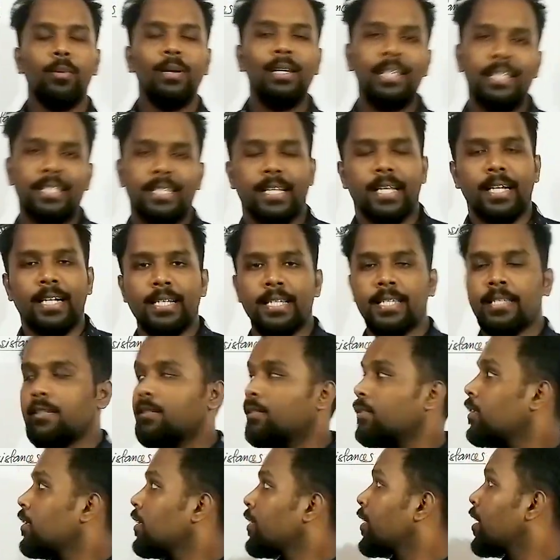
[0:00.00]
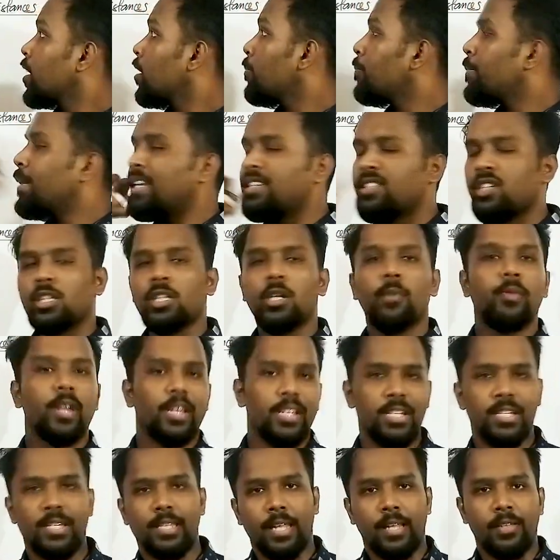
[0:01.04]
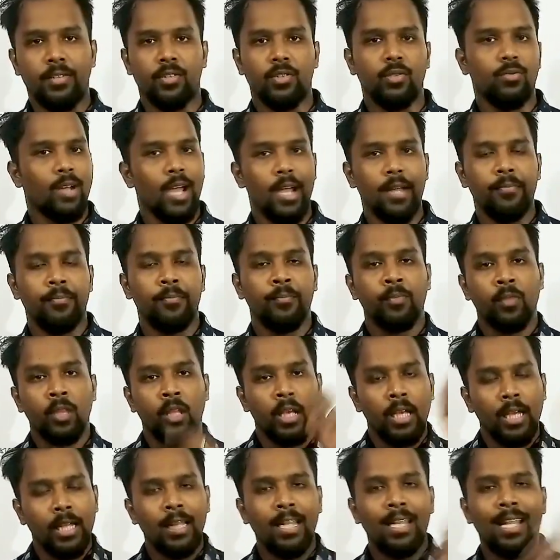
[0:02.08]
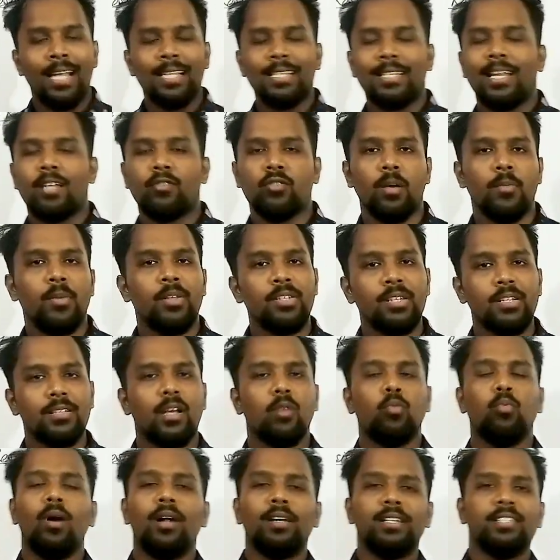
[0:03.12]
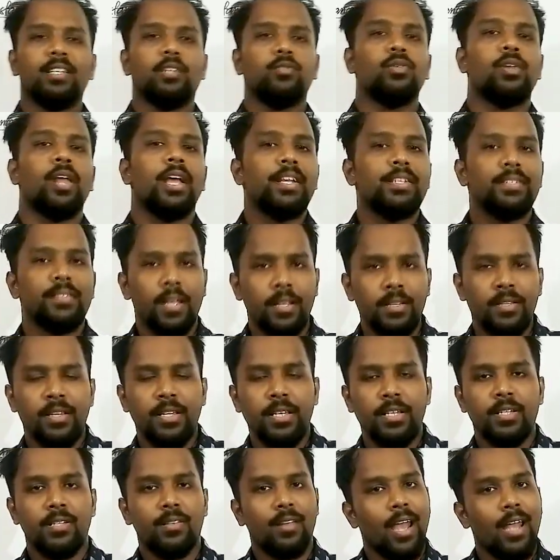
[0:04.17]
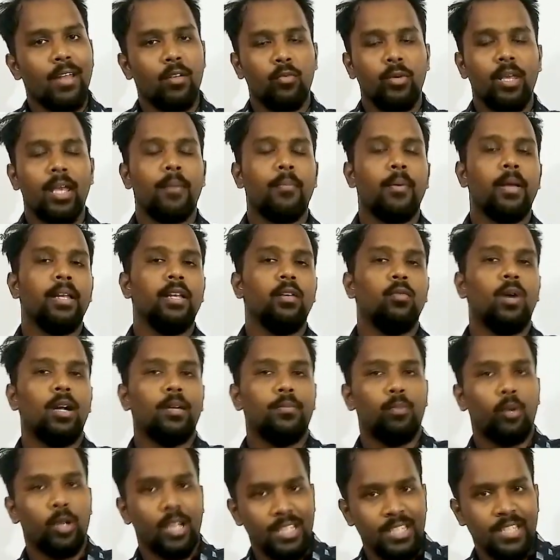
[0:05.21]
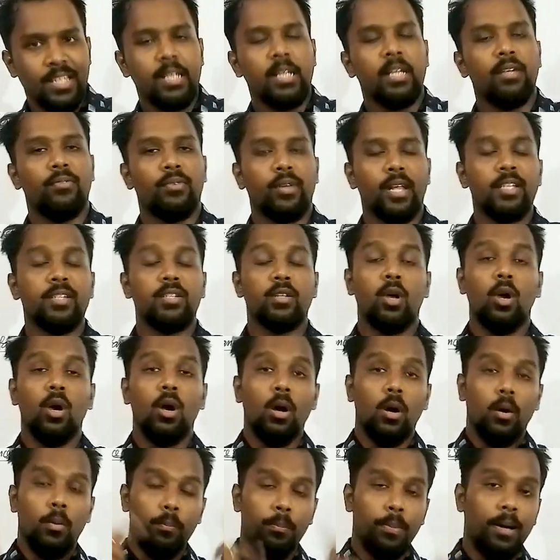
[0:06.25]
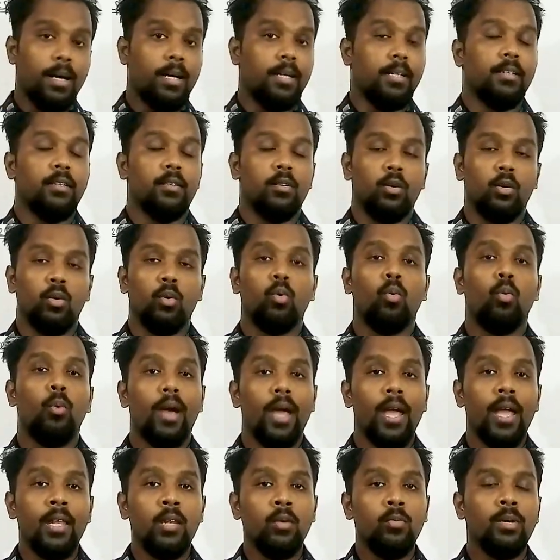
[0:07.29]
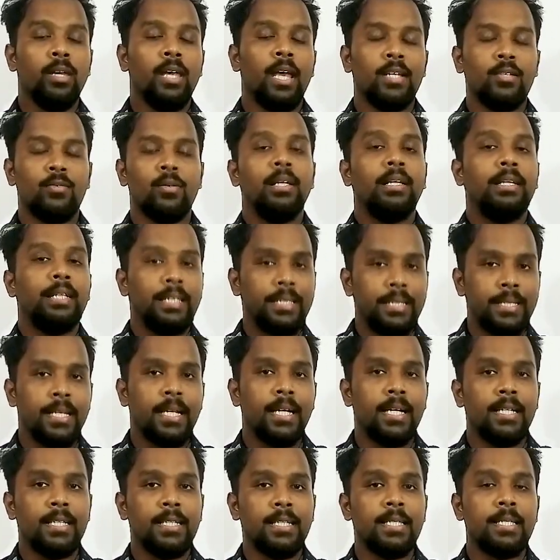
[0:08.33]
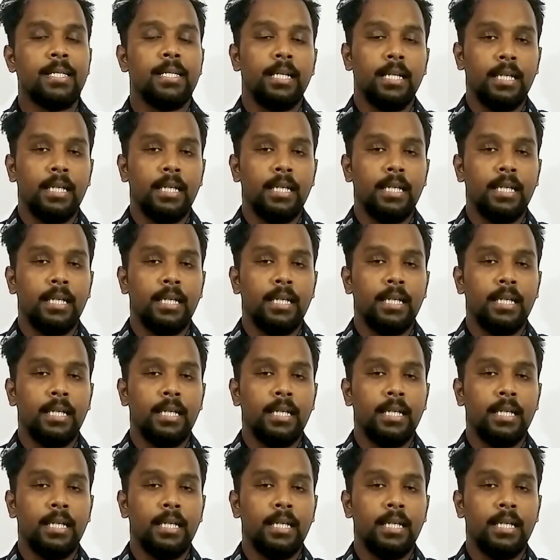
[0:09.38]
will discuss combinations of resistance, right? In the last class, we have discussed what is actually resistance is, right? We get the what? Potential difference. But when we actually discuss